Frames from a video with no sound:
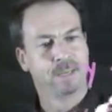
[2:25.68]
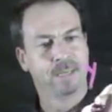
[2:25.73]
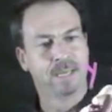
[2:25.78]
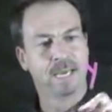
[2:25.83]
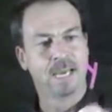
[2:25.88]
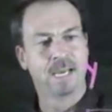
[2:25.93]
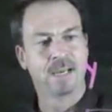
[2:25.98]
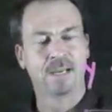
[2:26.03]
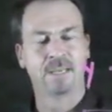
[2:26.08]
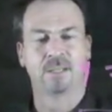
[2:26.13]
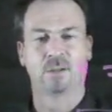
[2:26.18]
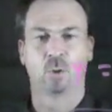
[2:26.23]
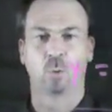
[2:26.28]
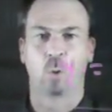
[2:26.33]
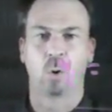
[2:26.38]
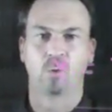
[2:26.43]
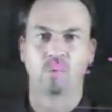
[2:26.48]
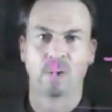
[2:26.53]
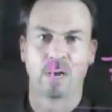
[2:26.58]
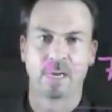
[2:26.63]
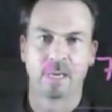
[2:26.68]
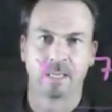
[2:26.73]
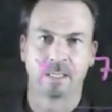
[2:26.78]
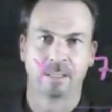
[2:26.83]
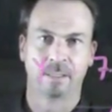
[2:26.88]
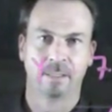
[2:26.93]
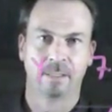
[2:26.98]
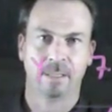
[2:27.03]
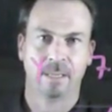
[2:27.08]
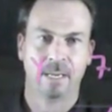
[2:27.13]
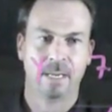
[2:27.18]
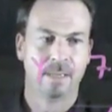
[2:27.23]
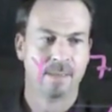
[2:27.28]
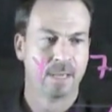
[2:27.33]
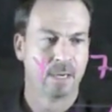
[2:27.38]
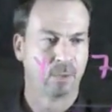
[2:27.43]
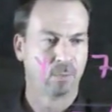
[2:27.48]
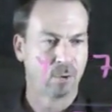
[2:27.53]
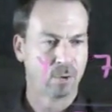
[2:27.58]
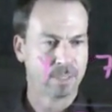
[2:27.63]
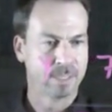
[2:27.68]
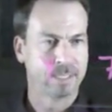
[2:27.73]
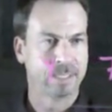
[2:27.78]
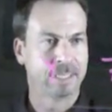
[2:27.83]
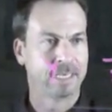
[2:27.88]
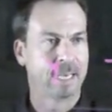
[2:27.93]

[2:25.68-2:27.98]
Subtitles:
There is a quadratic that crosses